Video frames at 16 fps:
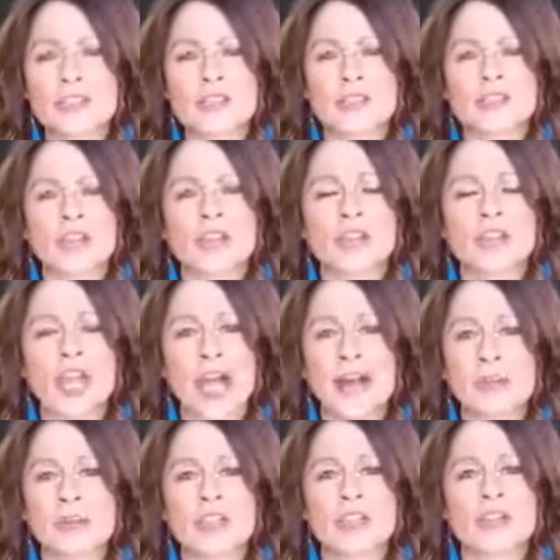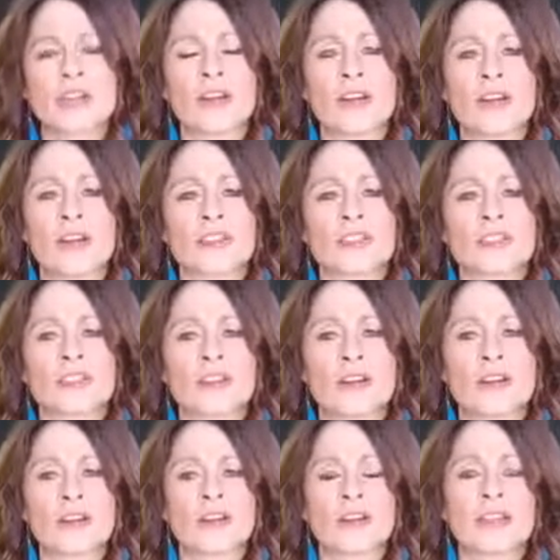that are trapped at your heart
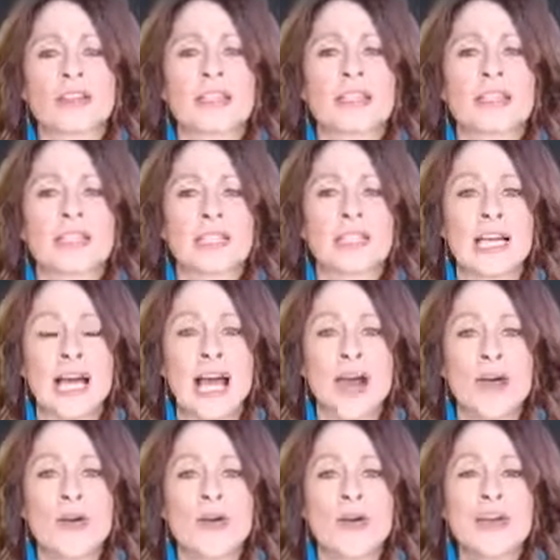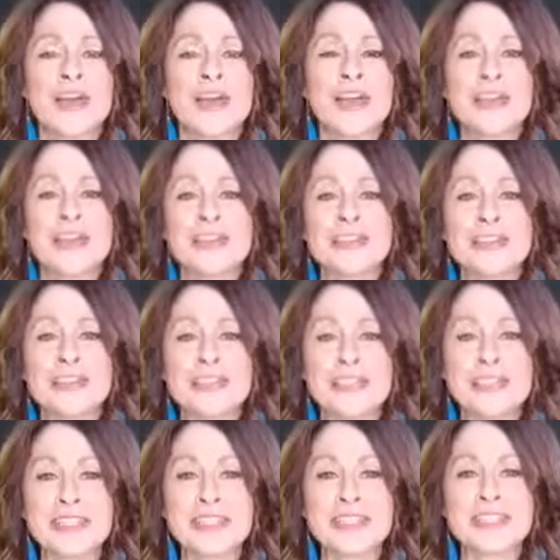chakra, and allow
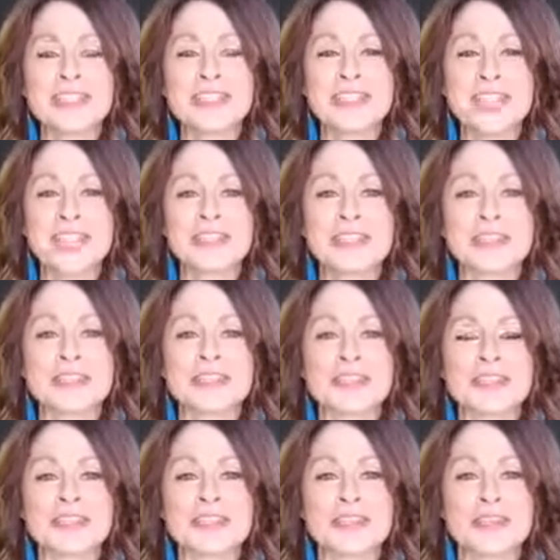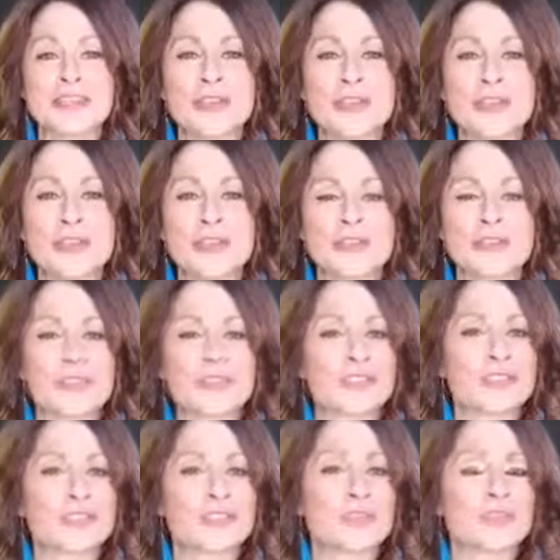these healing energies of the
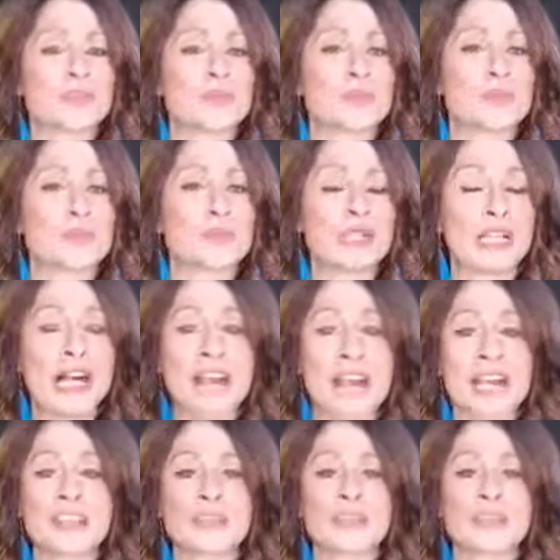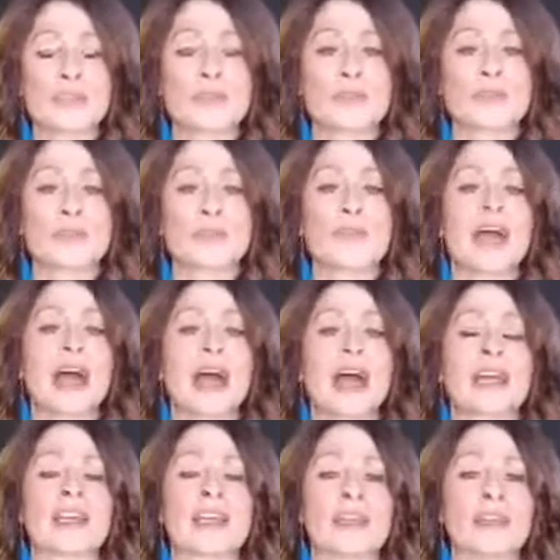universe to just blast through the
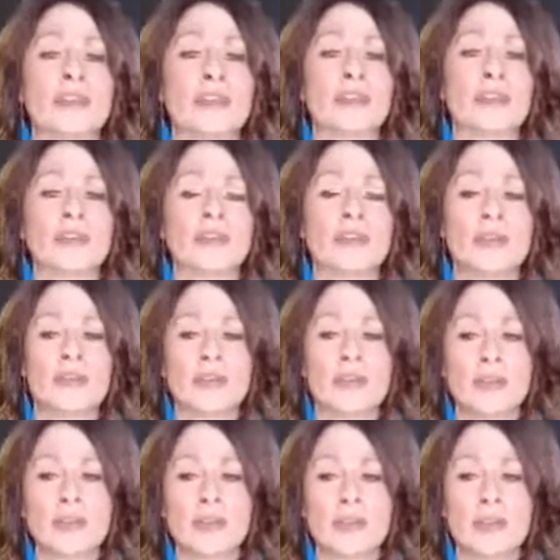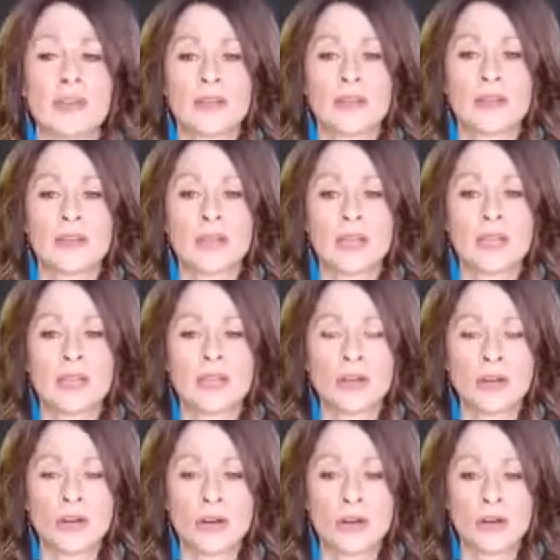back of you
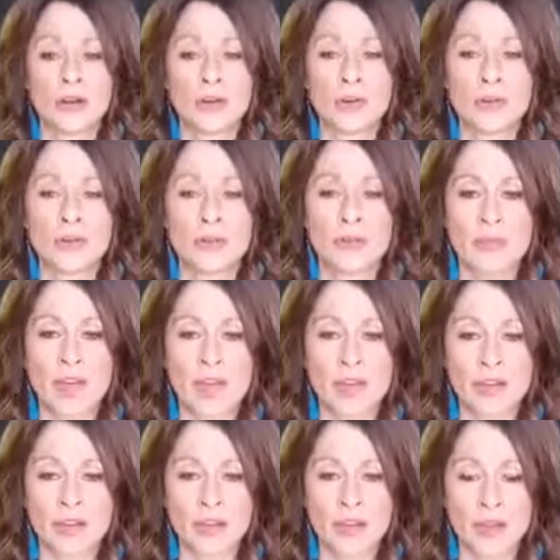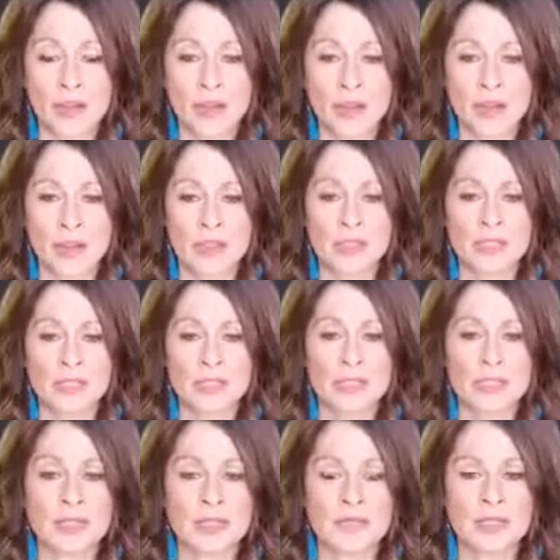and all the way back around
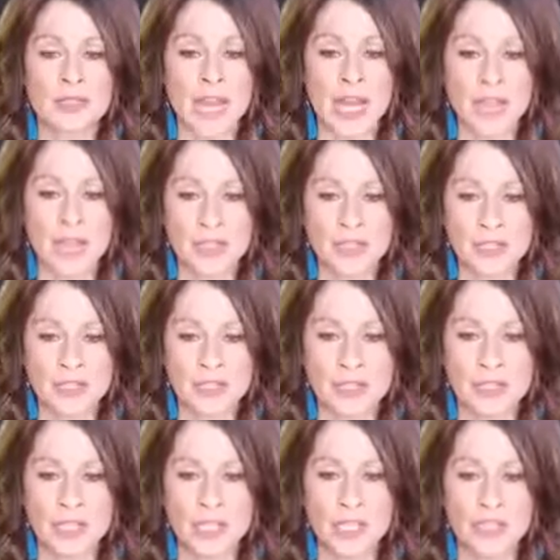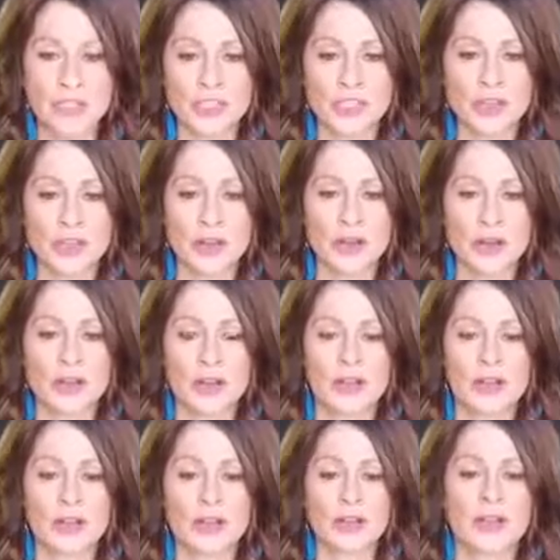and back into your energy
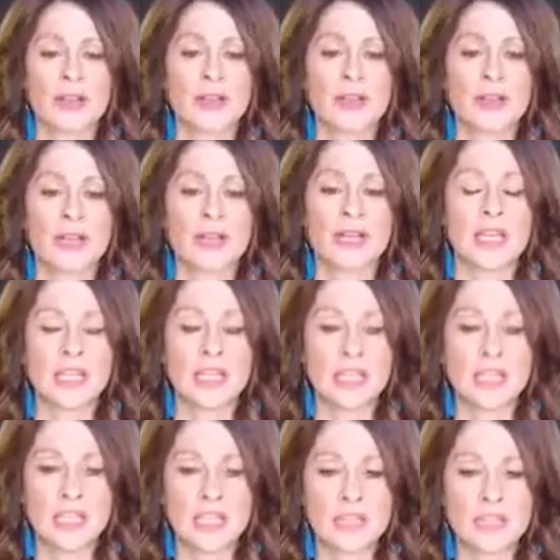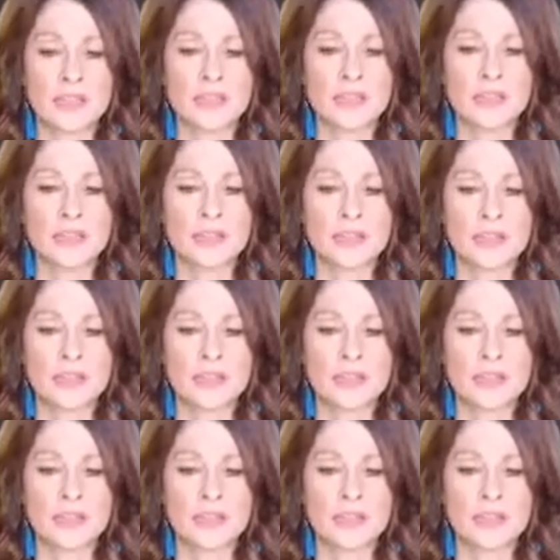ball and into your